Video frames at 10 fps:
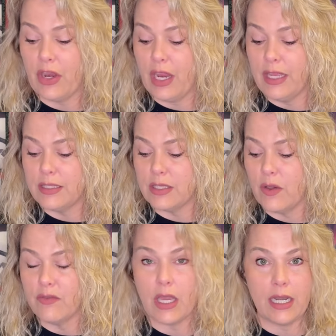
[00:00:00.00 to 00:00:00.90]
Right?
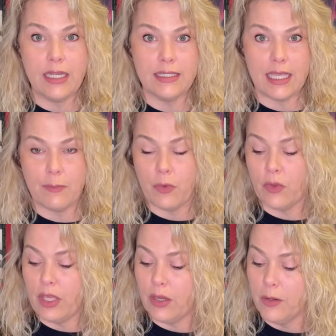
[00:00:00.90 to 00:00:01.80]
So I've got an
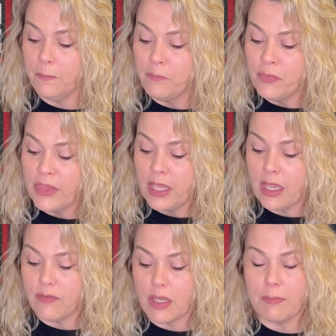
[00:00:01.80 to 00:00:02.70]
example here.
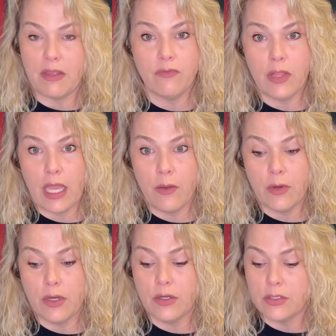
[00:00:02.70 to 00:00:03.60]
I've got my
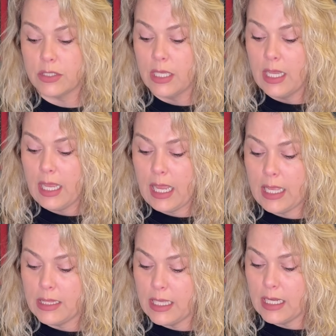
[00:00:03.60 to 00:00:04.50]
flowers,
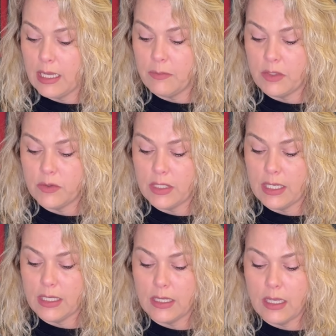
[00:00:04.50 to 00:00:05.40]
and then I'm
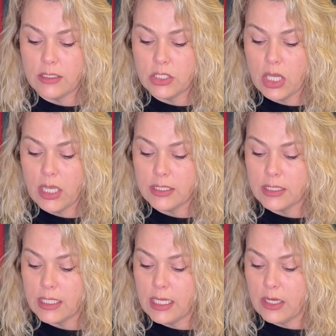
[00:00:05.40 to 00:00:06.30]
using
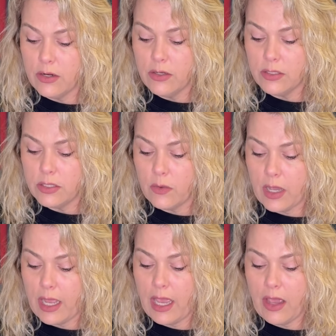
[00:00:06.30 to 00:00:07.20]
dots here. So I